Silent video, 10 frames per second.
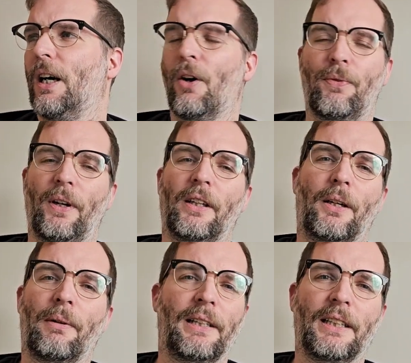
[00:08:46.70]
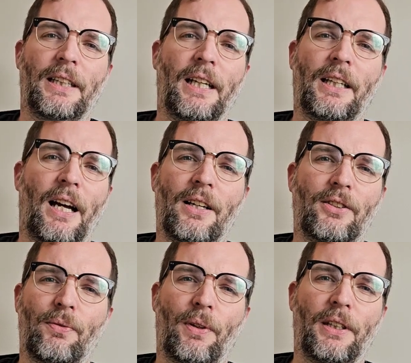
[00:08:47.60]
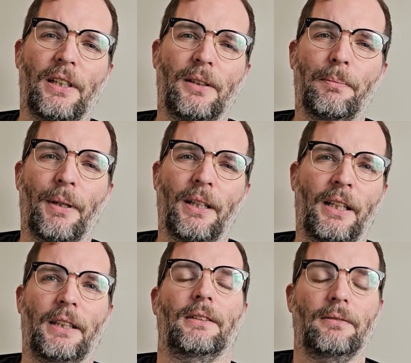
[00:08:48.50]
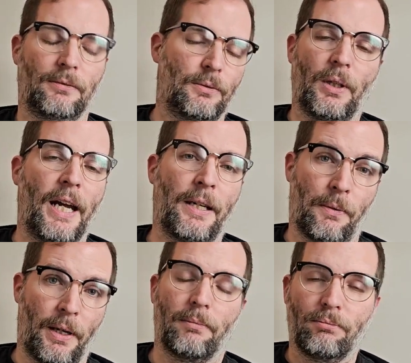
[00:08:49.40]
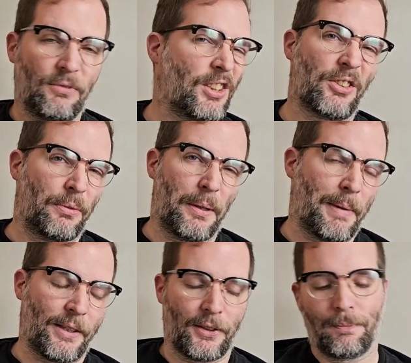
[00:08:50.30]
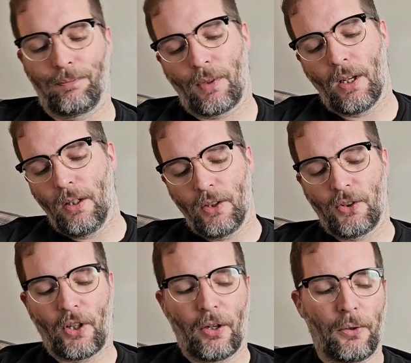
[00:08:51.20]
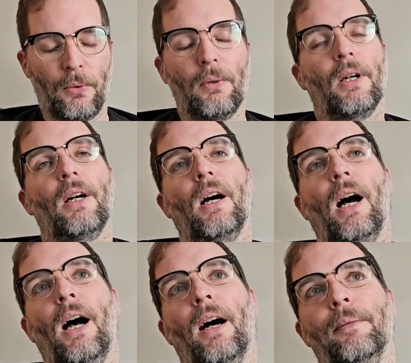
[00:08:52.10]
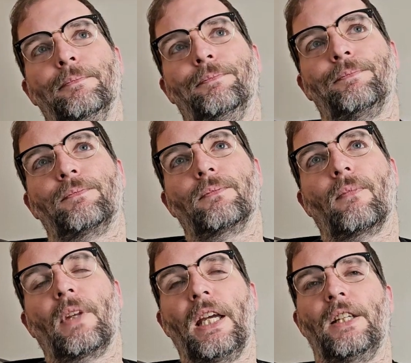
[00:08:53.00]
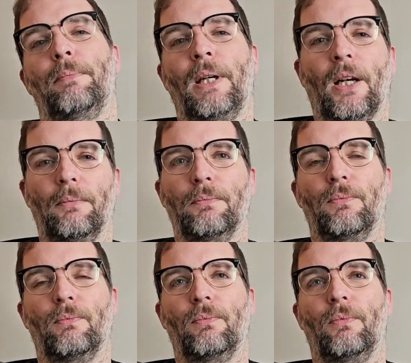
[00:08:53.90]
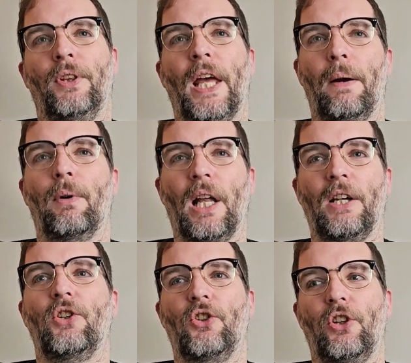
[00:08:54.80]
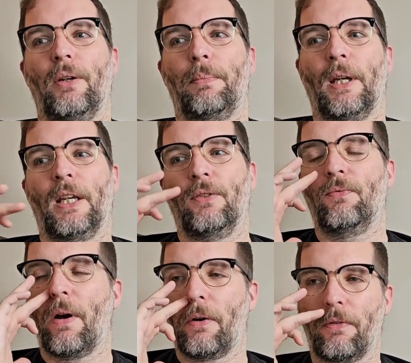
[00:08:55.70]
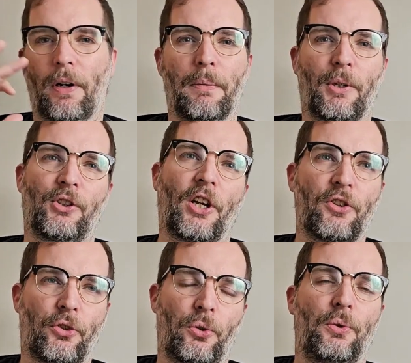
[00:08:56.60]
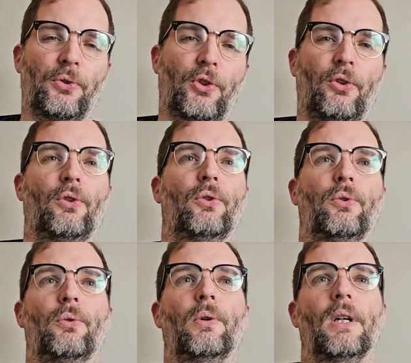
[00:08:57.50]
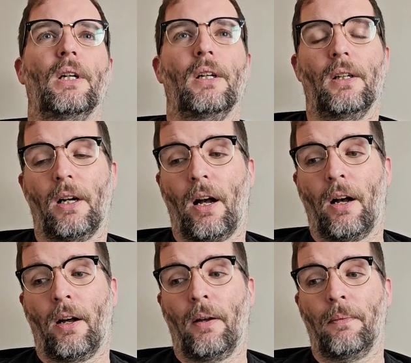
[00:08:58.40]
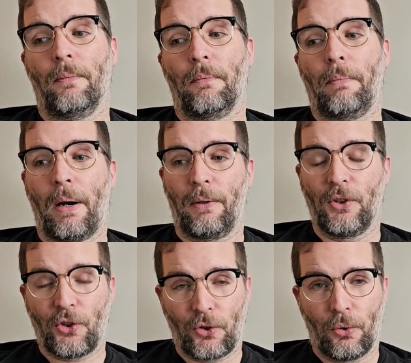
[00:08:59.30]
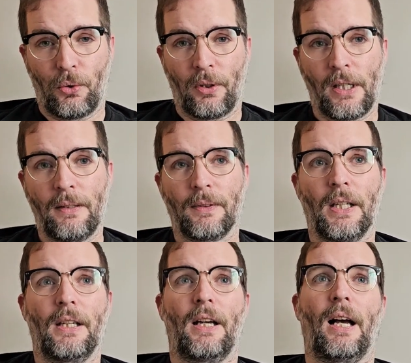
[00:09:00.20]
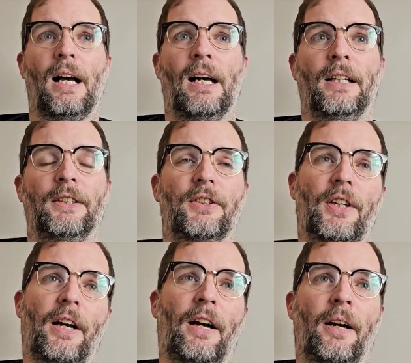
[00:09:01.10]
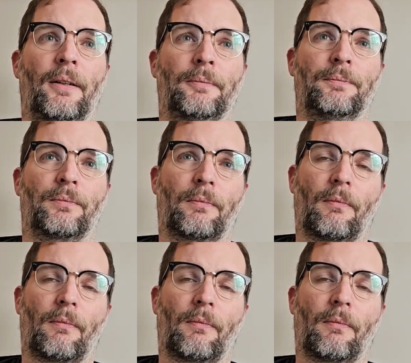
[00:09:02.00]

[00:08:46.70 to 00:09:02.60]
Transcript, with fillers: I feel like I read that they had cast a Aiel, but like anyway, doesn't really matter. So um, it become their relationship is very, very much central to um, Perrin's story, and um,